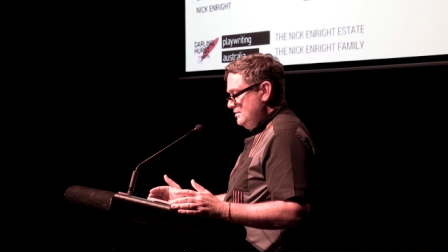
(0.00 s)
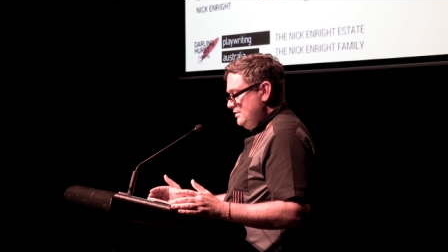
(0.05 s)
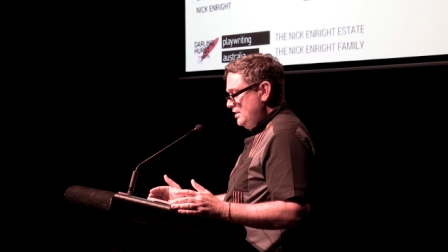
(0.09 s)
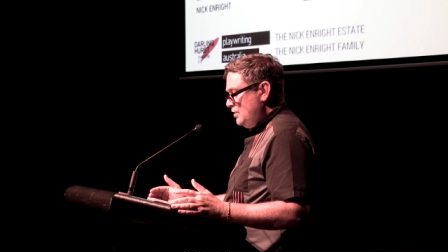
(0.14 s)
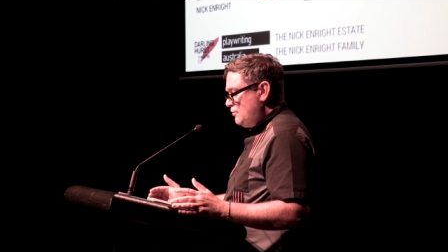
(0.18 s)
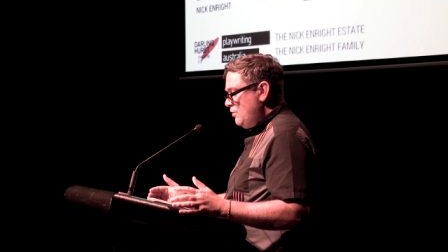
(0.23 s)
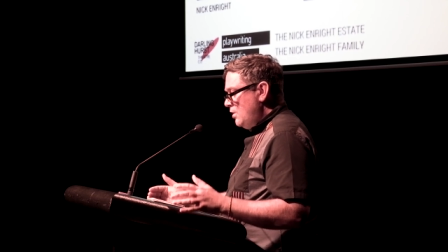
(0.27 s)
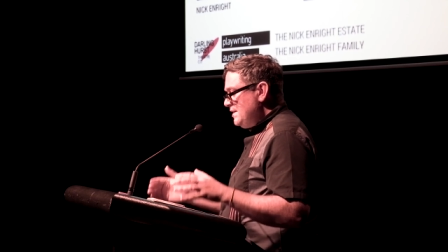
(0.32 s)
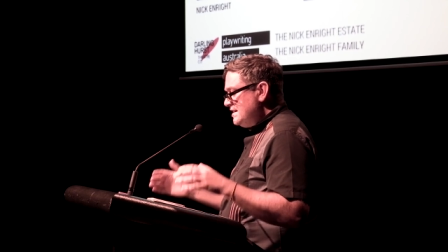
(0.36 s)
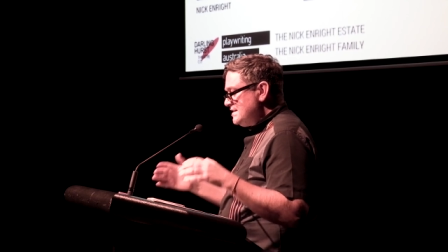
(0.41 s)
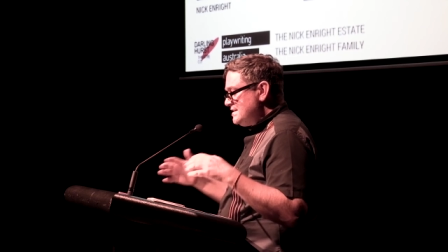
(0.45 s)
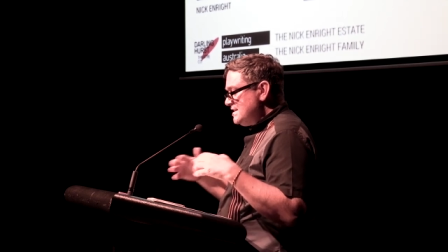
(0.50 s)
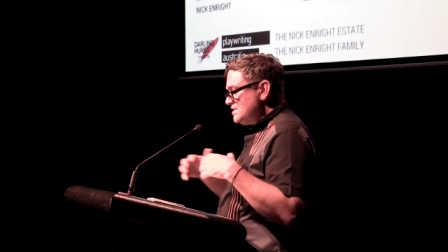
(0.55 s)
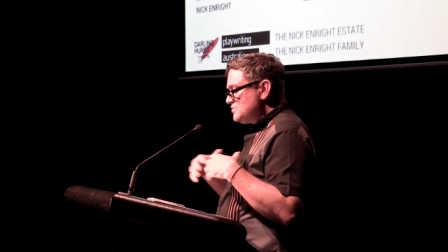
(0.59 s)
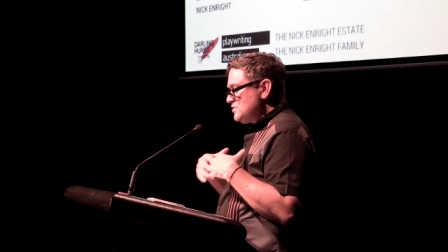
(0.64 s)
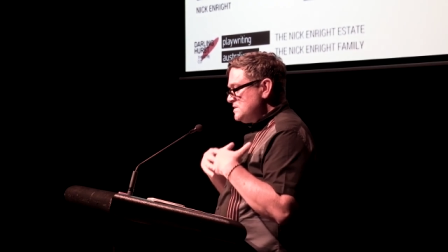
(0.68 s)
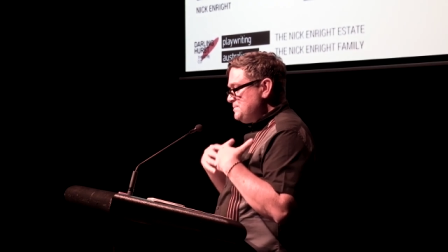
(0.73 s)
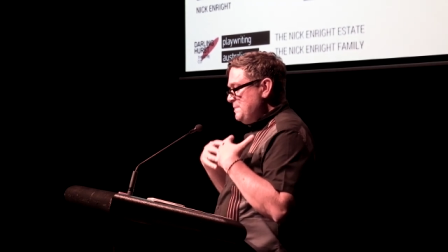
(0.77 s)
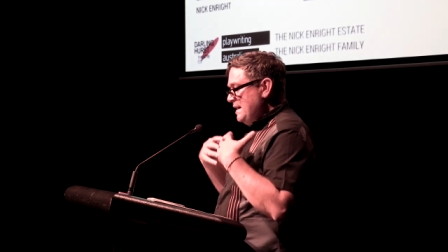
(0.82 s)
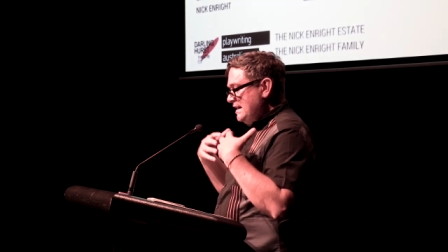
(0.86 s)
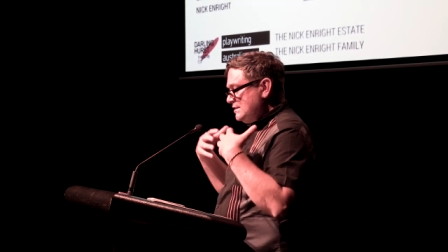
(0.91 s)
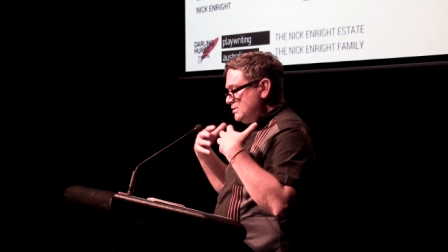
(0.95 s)
The growing
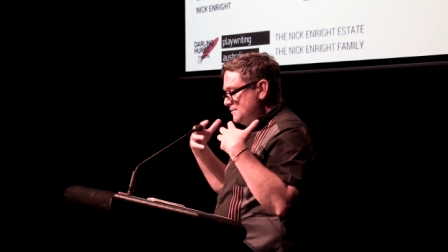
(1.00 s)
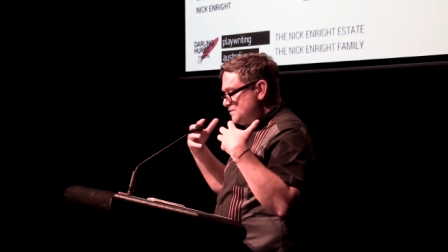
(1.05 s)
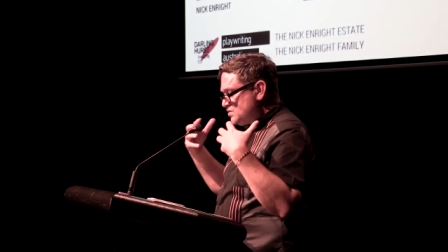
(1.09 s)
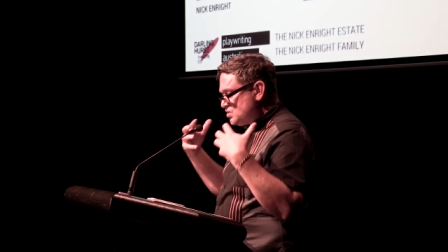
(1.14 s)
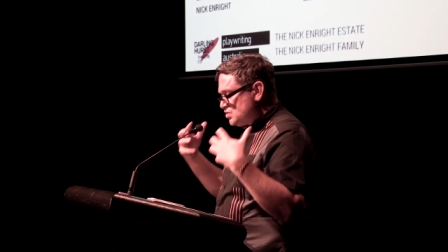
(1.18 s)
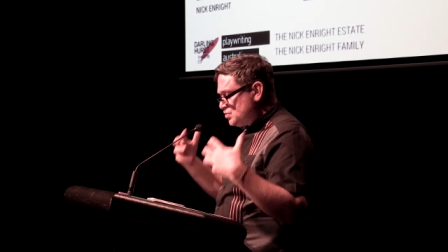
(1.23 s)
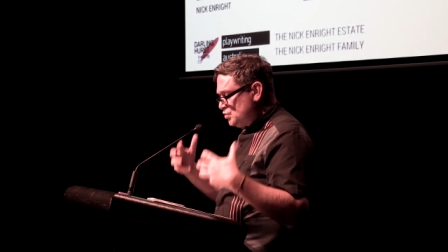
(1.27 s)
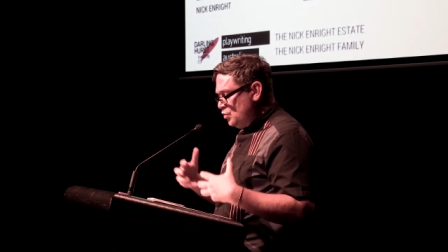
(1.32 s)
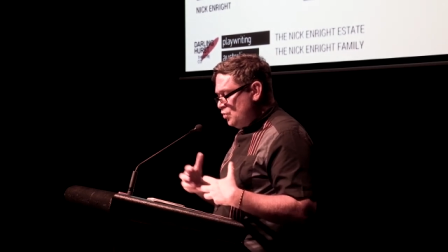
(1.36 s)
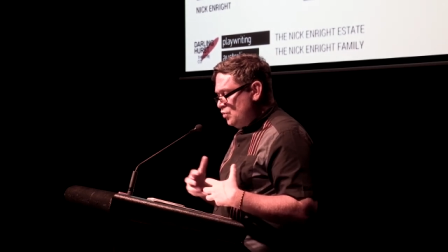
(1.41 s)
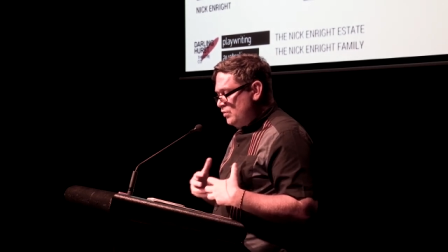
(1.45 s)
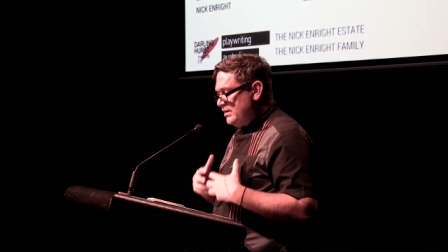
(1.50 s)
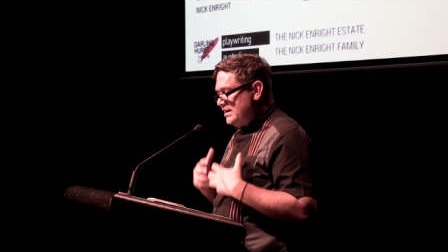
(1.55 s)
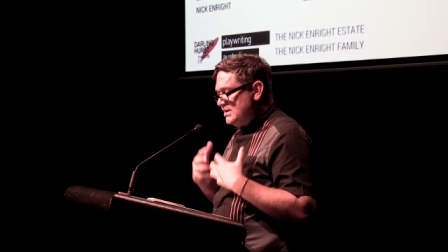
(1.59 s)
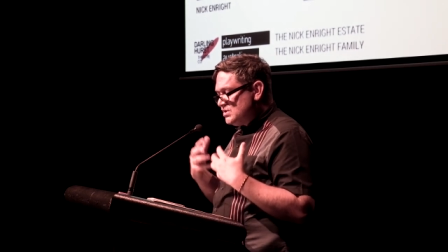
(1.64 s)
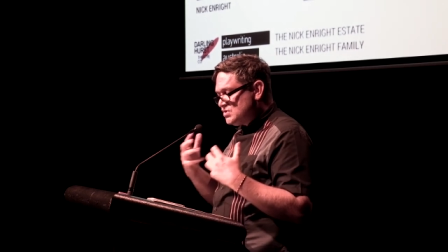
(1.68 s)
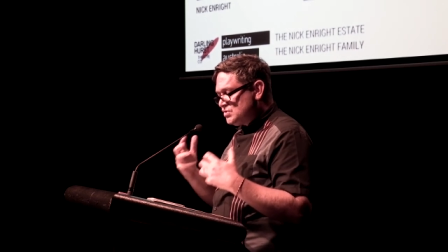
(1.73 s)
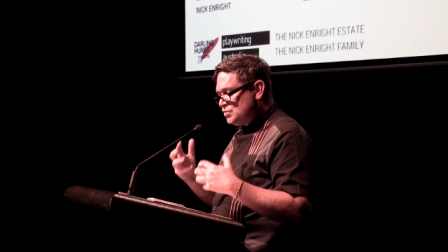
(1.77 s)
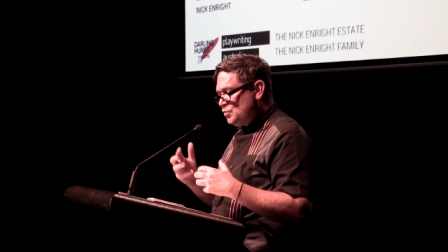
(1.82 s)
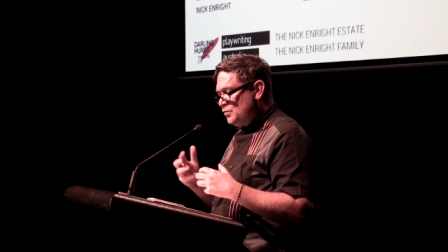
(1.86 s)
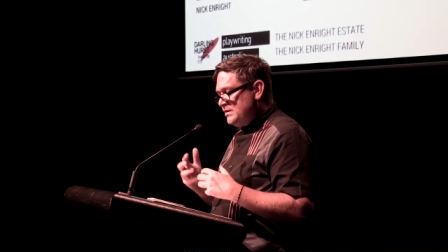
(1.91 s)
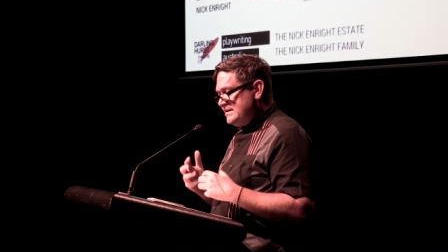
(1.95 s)
disrespect of story
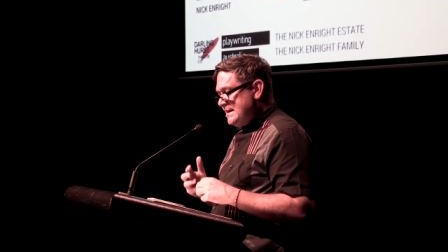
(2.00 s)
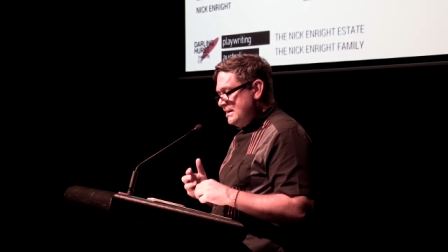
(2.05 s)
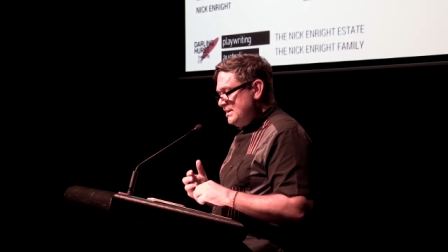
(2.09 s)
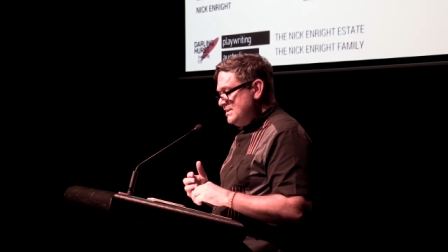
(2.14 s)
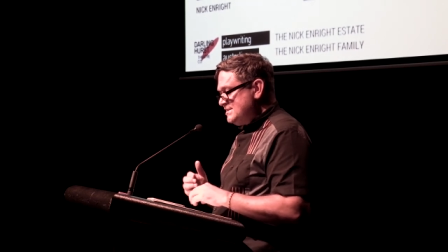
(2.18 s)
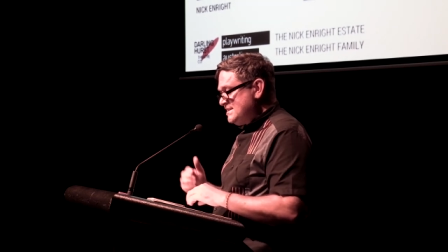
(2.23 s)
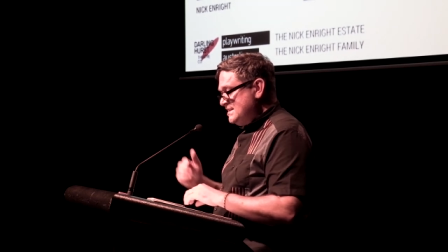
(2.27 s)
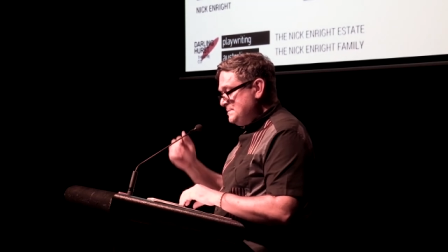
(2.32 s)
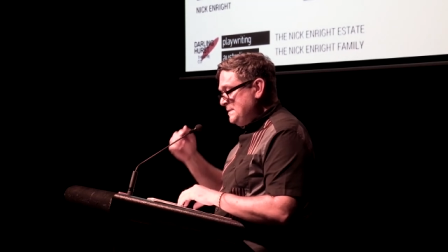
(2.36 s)
and storytellers